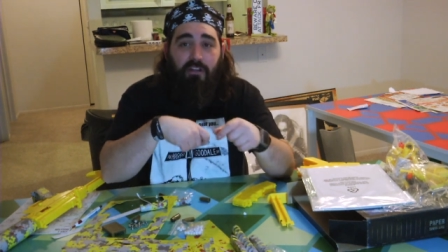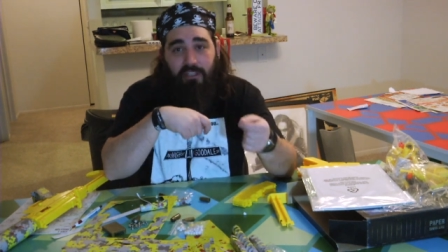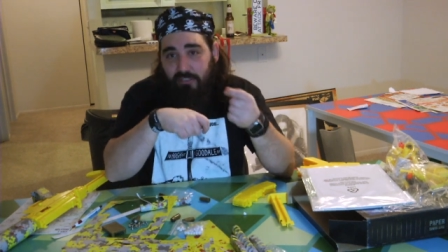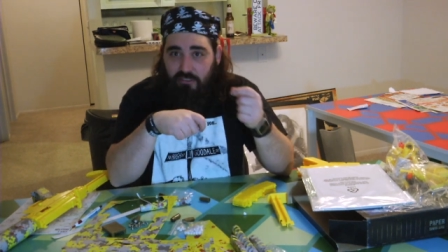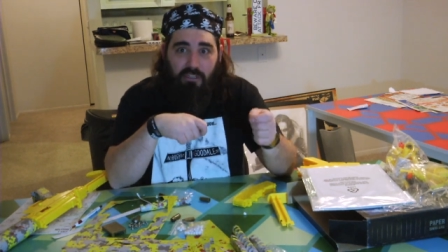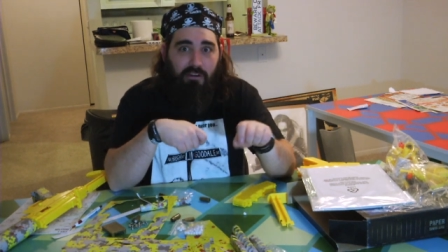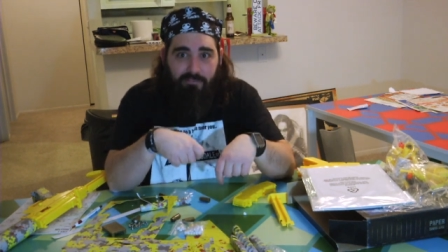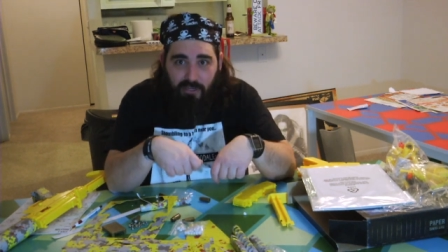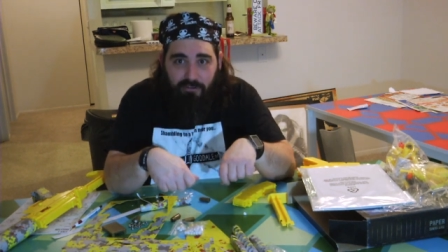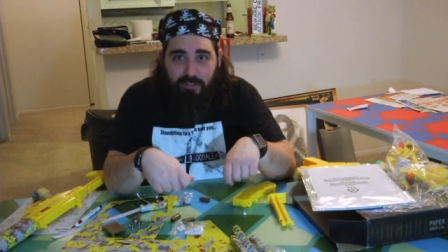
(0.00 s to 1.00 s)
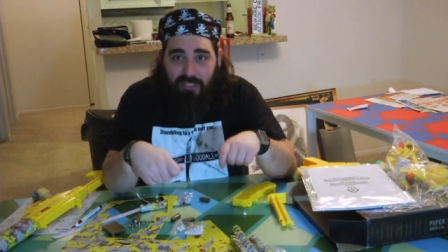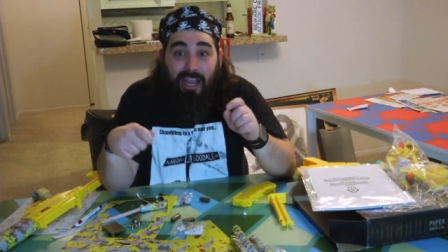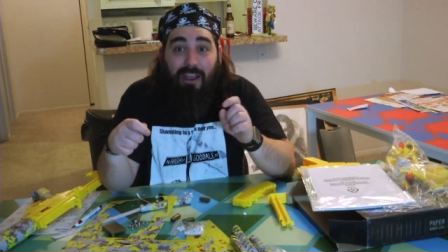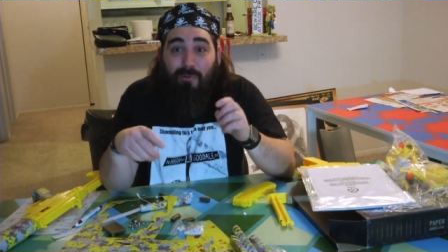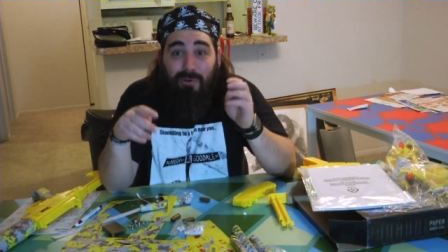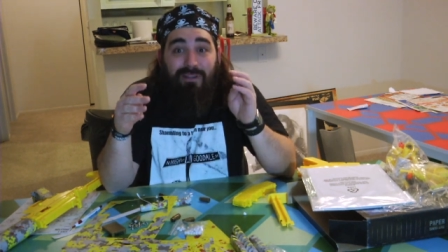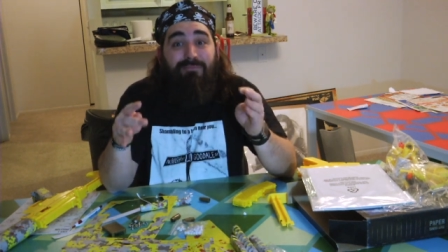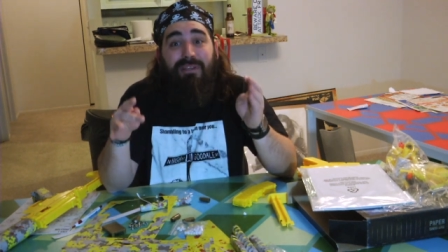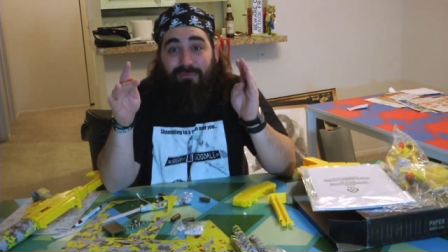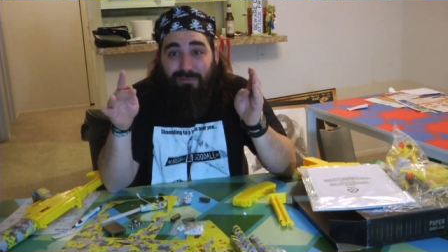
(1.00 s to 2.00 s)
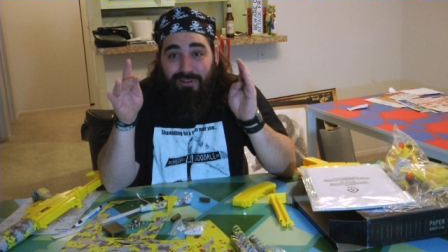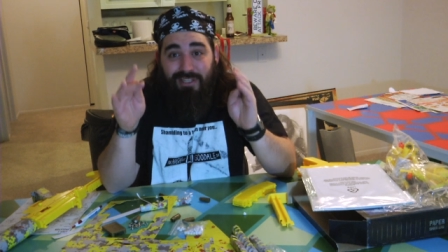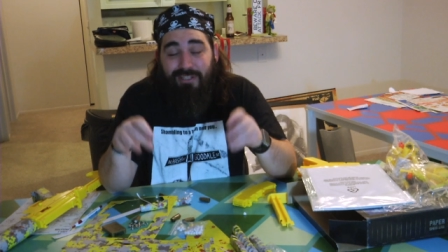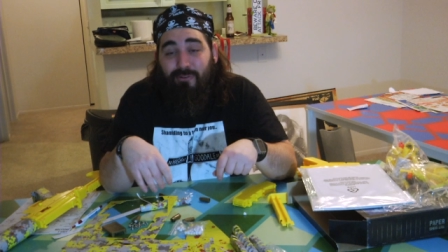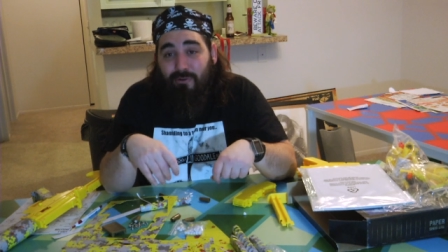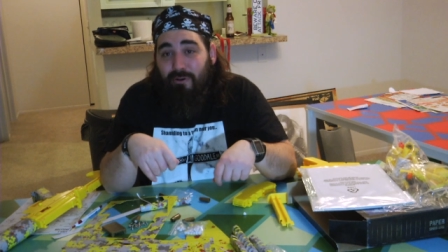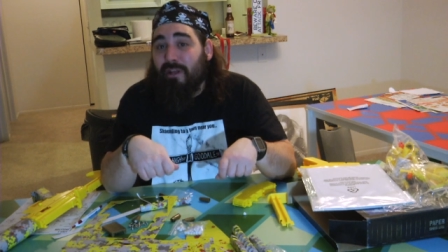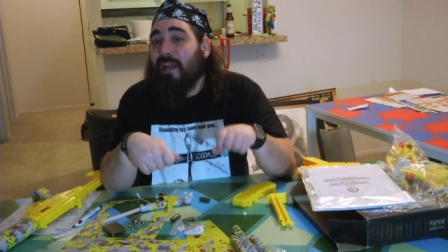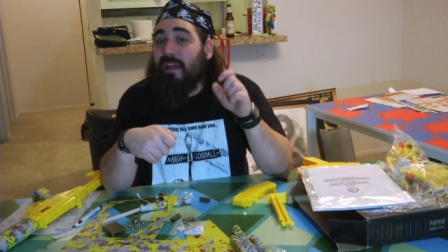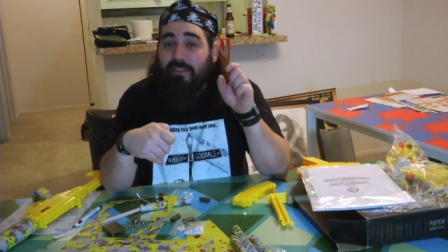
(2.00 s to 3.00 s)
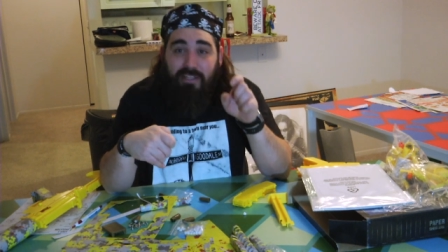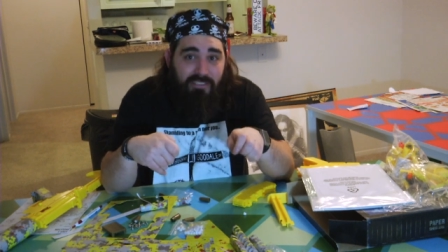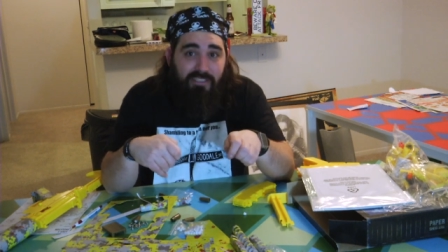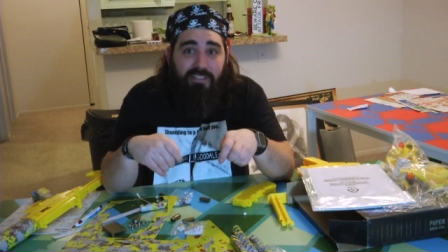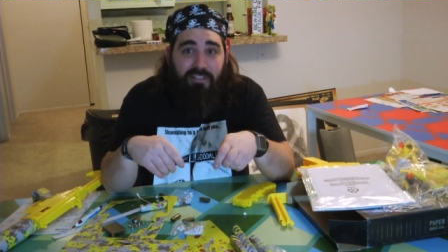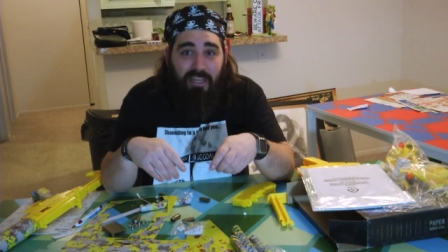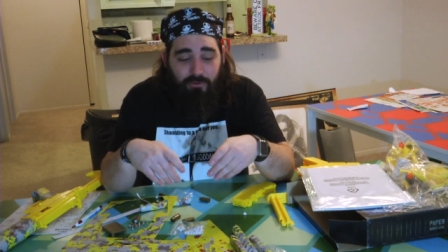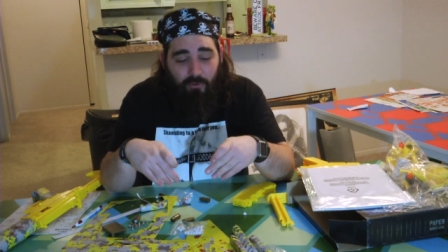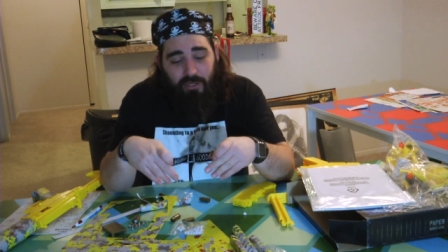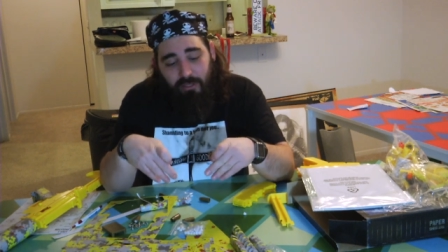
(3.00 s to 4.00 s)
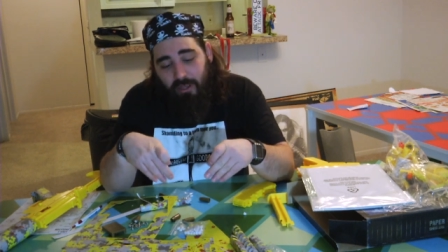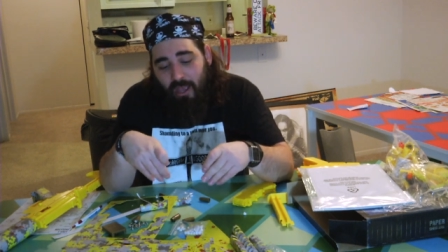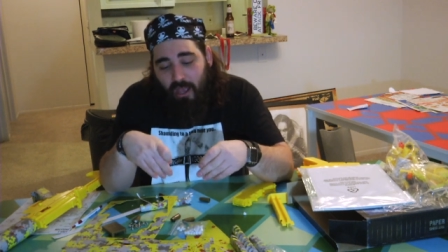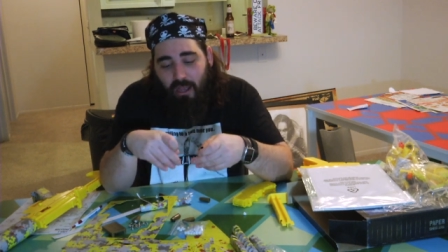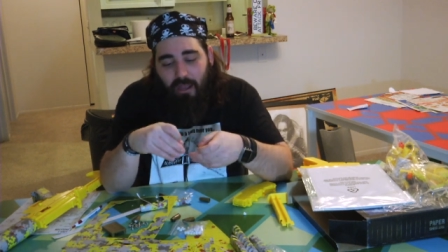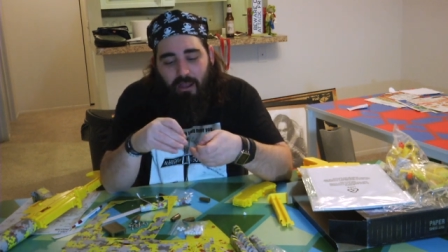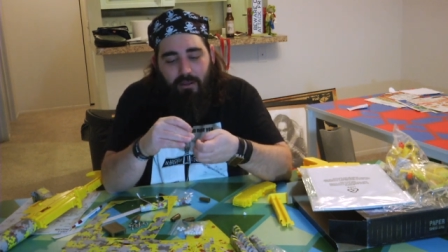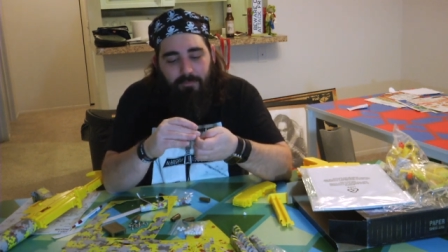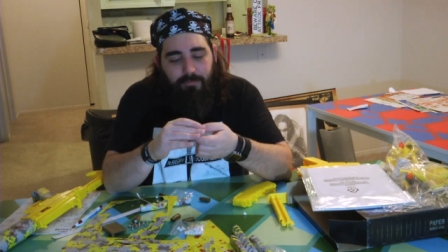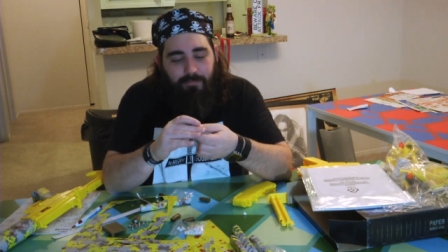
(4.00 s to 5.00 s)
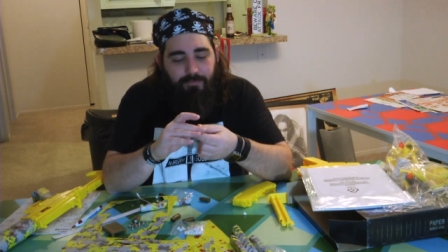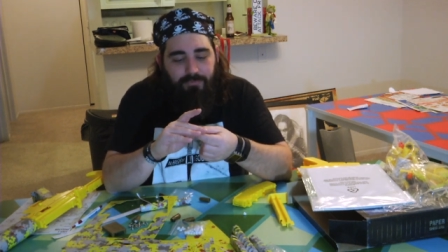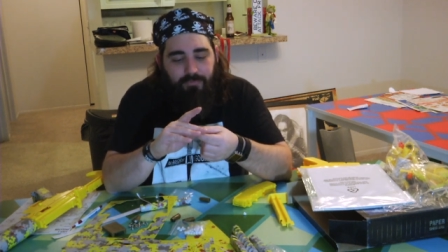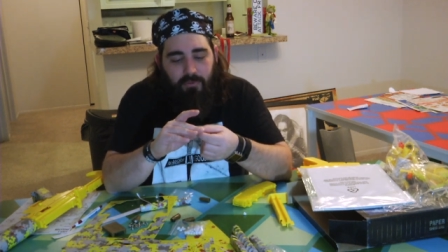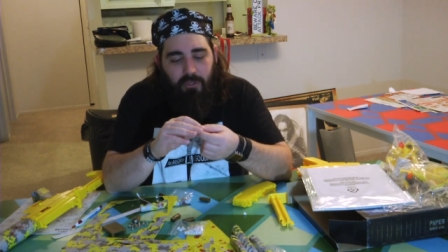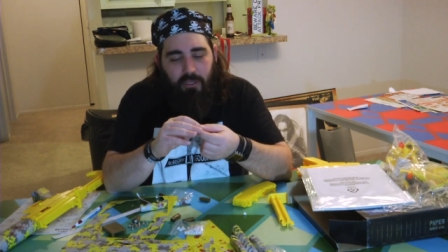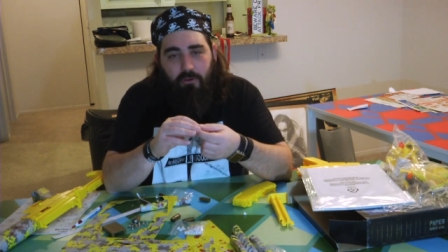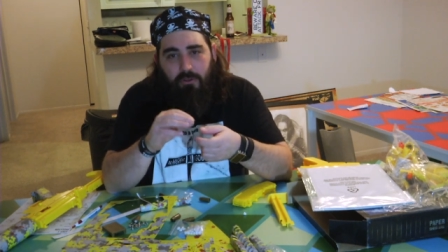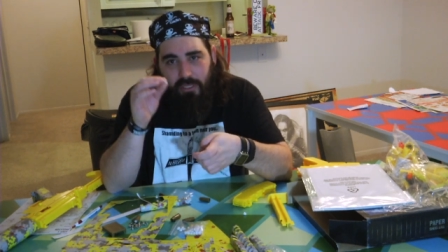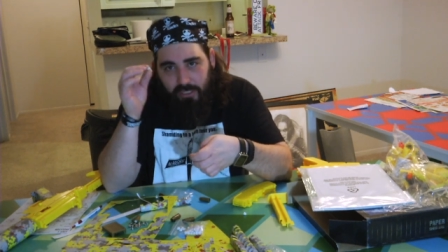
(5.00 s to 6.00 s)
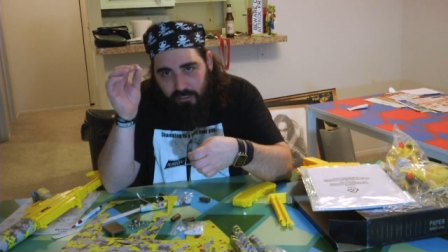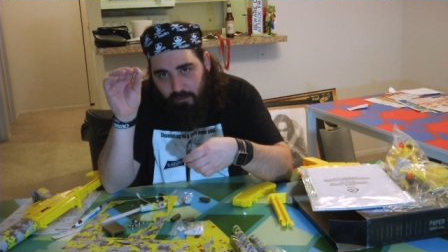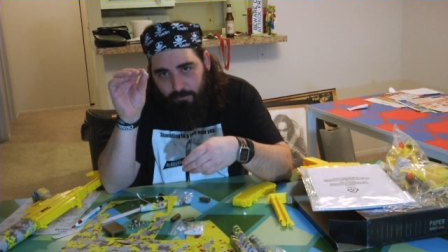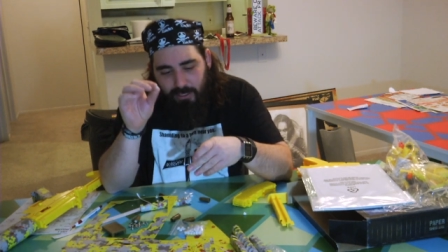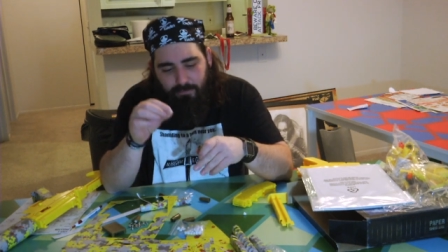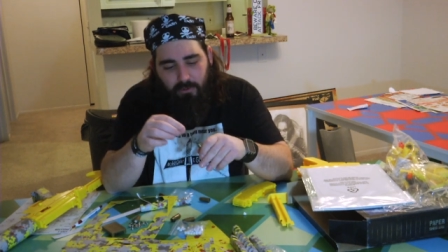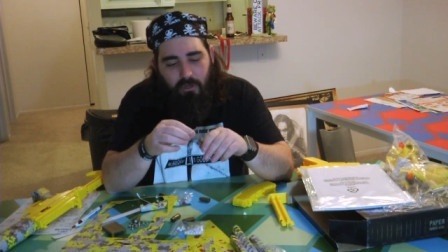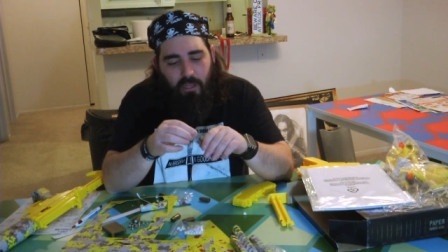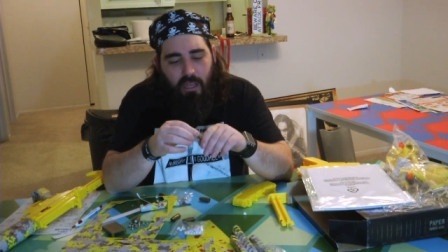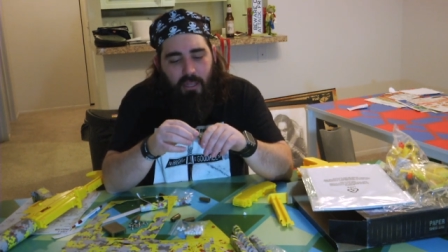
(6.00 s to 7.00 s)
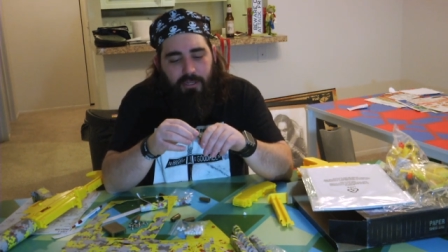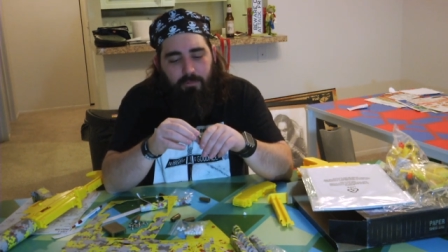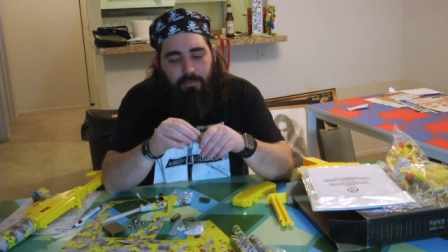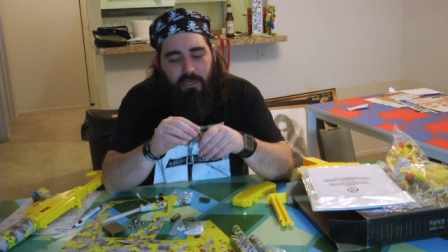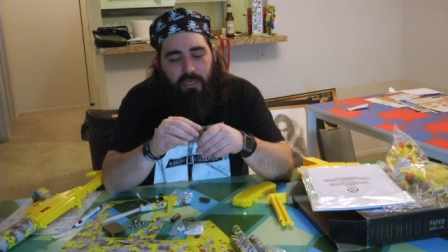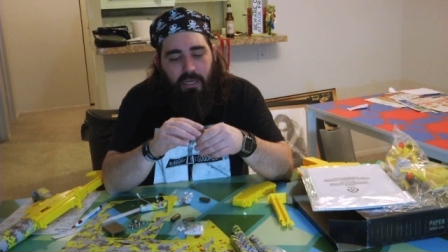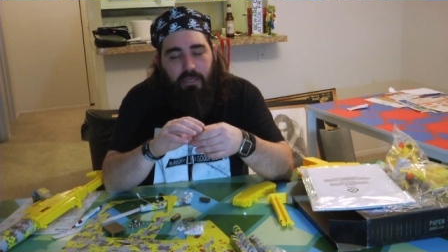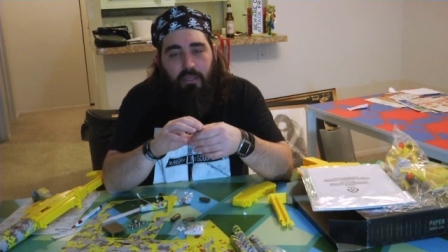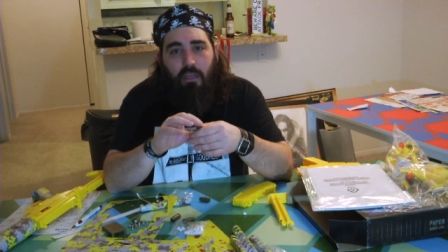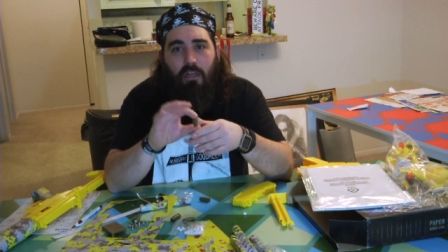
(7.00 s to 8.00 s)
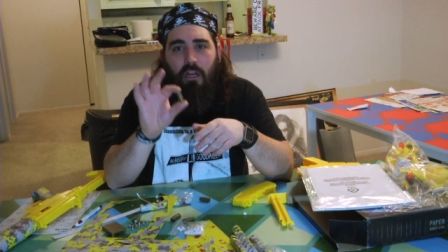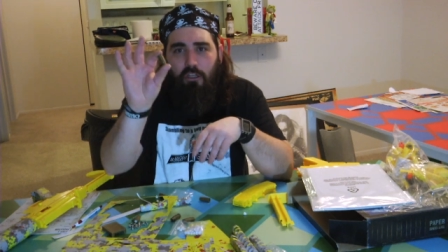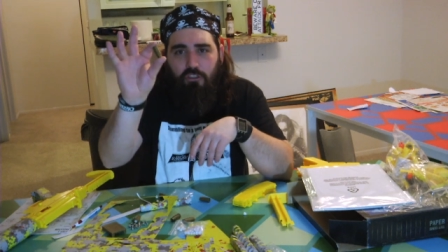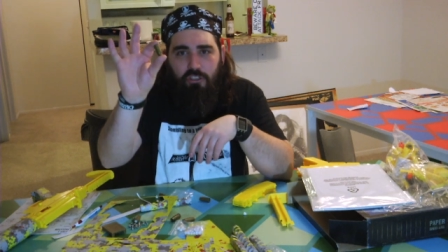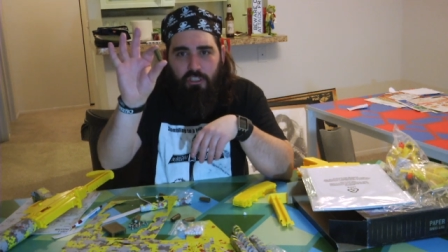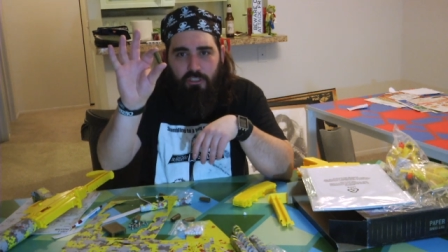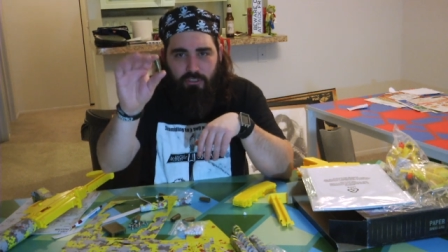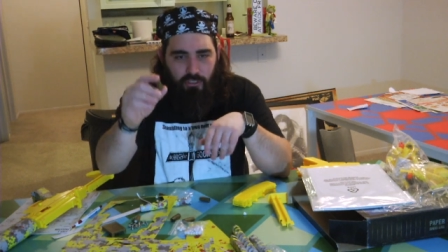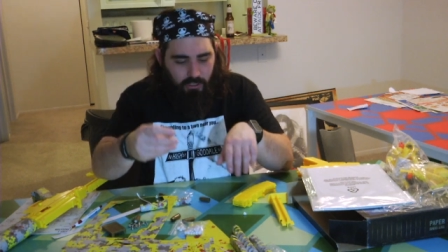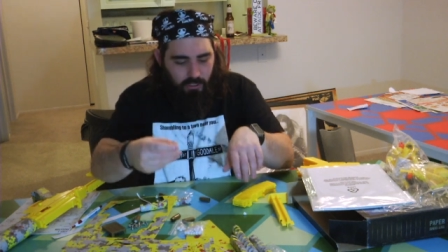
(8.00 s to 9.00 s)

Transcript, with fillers: there and then start firing. That would be really cool. This isn't that toy. Um, you know, you take the little paper and you put it in cartridges.